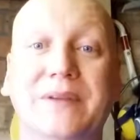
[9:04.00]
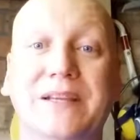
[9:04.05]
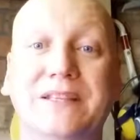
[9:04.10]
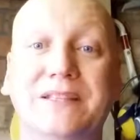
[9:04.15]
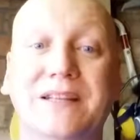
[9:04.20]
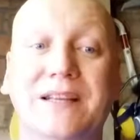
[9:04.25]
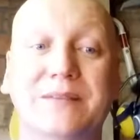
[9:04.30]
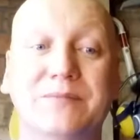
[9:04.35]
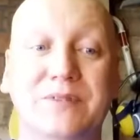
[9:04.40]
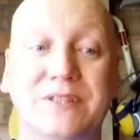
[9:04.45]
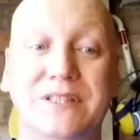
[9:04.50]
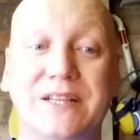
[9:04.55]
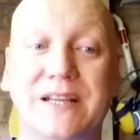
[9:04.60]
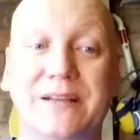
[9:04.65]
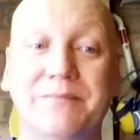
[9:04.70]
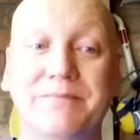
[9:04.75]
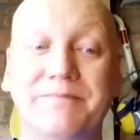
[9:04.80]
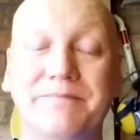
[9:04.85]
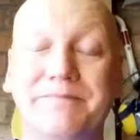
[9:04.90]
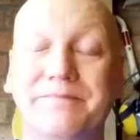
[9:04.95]
His name's
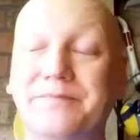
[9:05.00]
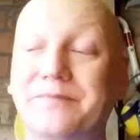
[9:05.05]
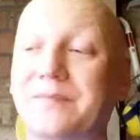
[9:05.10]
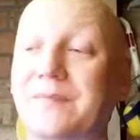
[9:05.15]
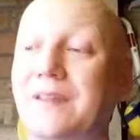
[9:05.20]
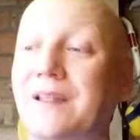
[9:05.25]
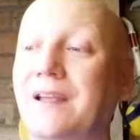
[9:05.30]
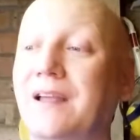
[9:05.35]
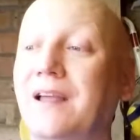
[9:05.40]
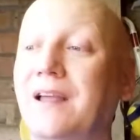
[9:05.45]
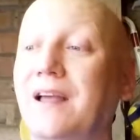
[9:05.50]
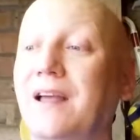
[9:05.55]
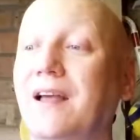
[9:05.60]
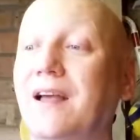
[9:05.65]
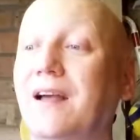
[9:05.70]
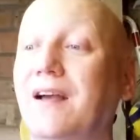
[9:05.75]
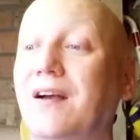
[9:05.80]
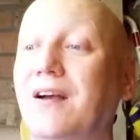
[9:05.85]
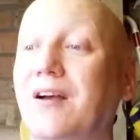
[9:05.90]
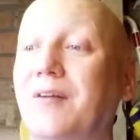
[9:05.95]
Tim.
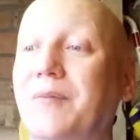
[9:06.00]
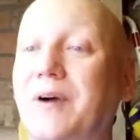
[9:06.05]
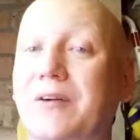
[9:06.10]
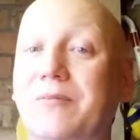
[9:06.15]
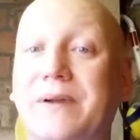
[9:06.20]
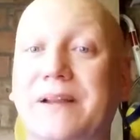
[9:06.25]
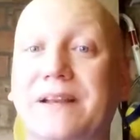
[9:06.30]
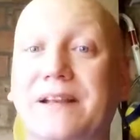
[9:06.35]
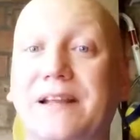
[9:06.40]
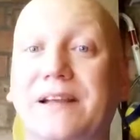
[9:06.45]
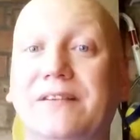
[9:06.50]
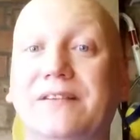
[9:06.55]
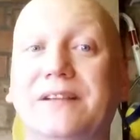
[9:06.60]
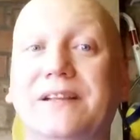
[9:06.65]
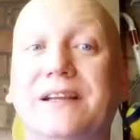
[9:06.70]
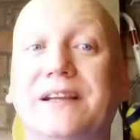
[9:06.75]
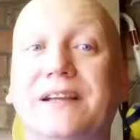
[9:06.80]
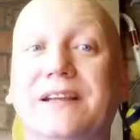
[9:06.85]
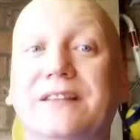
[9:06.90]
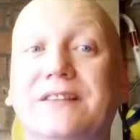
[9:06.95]
I went down
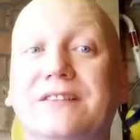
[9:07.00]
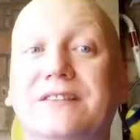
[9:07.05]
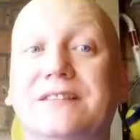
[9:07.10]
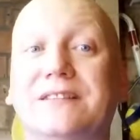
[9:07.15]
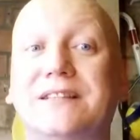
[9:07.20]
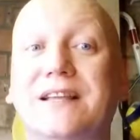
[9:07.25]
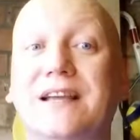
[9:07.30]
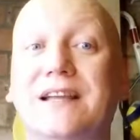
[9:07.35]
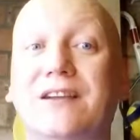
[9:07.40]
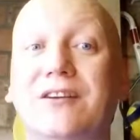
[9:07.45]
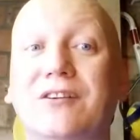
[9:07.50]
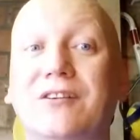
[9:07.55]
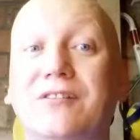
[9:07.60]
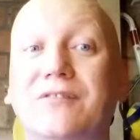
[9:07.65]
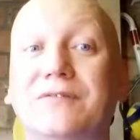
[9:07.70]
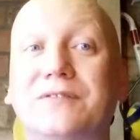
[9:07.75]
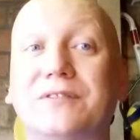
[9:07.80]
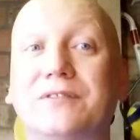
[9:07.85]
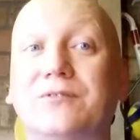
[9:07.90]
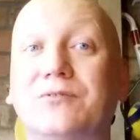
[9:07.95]
there the day
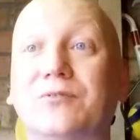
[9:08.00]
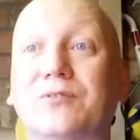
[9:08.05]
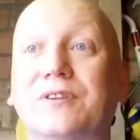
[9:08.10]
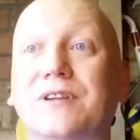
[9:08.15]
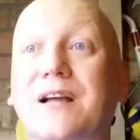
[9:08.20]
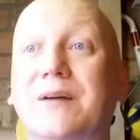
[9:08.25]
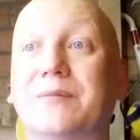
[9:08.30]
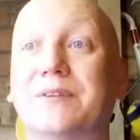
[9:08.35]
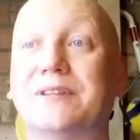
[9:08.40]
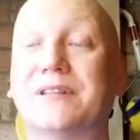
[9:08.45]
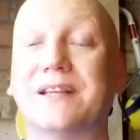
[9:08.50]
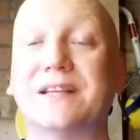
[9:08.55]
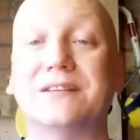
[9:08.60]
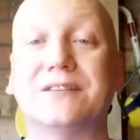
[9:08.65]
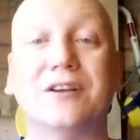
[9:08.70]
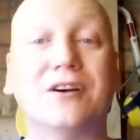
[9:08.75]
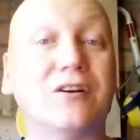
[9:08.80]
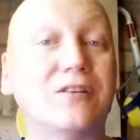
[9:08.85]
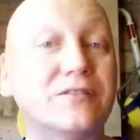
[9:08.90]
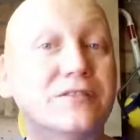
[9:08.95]
after, or a couple of
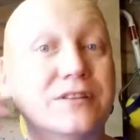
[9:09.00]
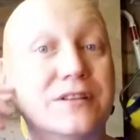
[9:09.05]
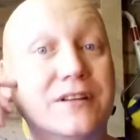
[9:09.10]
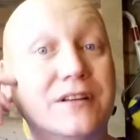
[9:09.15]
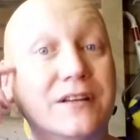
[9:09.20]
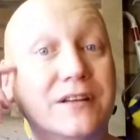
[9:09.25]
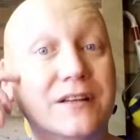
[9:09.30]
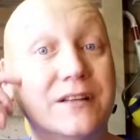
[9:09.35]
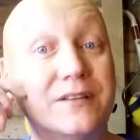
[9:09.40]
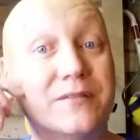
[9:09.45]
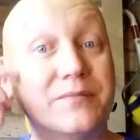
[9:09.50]
days after